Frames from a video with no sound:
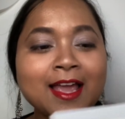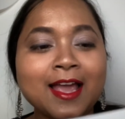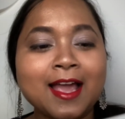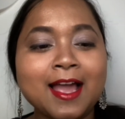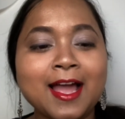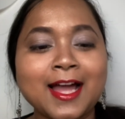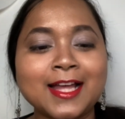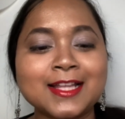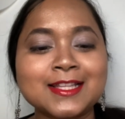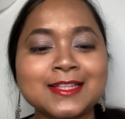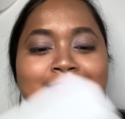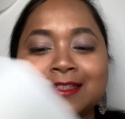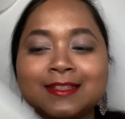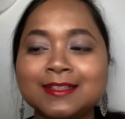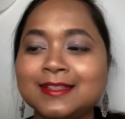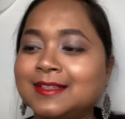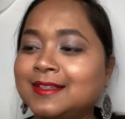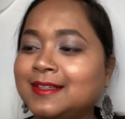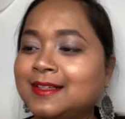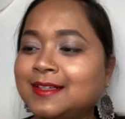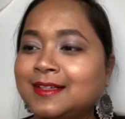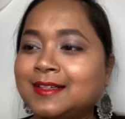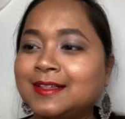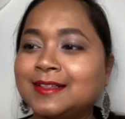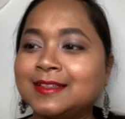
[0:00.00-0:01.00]
And
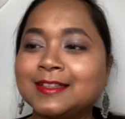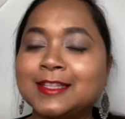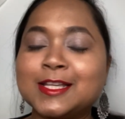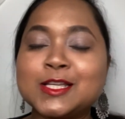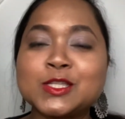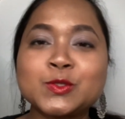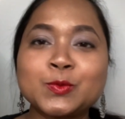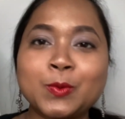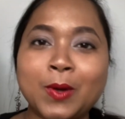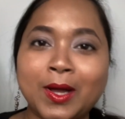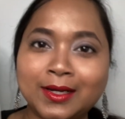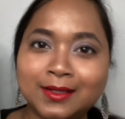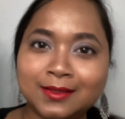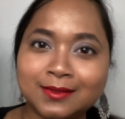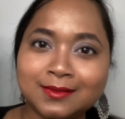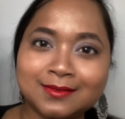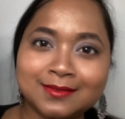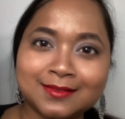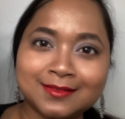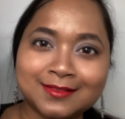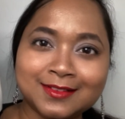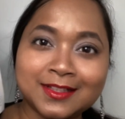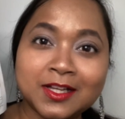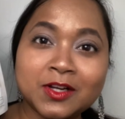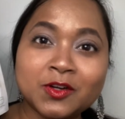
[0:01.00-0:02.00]
this one,
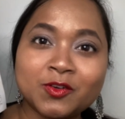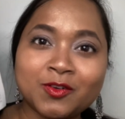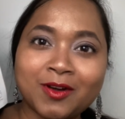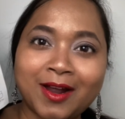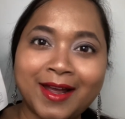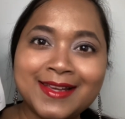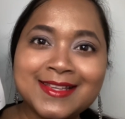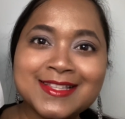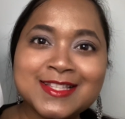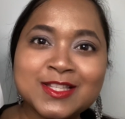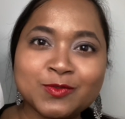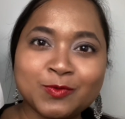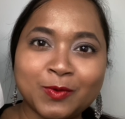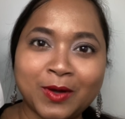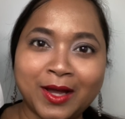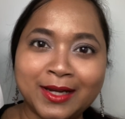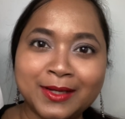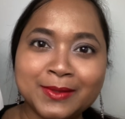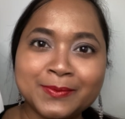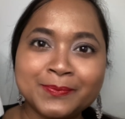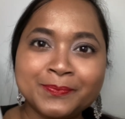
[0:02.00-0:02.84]
the rice one.